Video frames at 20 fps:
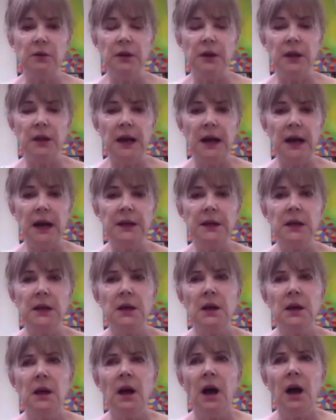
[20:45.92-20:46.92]
doing
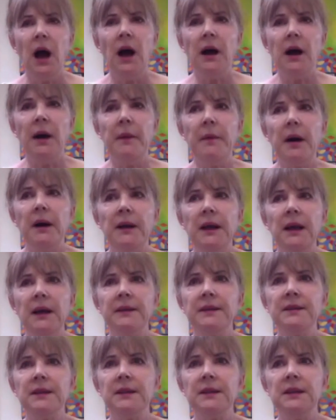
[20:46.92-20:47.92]
that. I
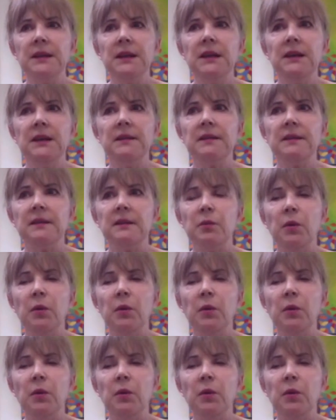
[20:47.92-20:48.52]
guess the thing is